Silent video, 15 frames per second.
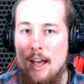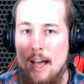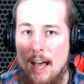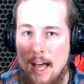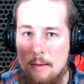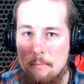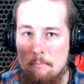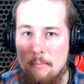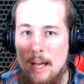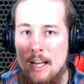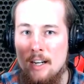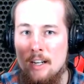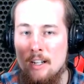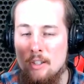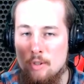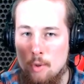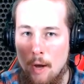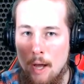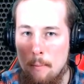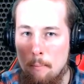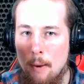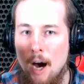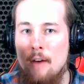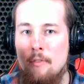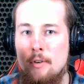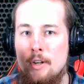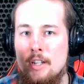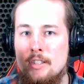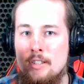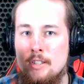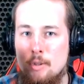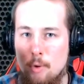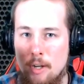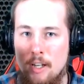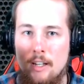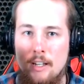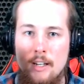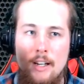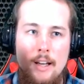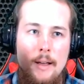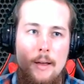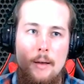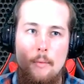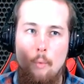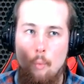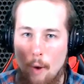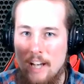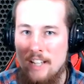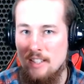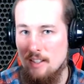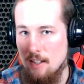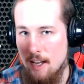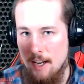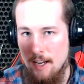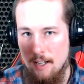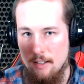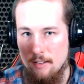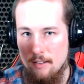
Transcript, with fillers: and made it into a poverty stricken wasteland.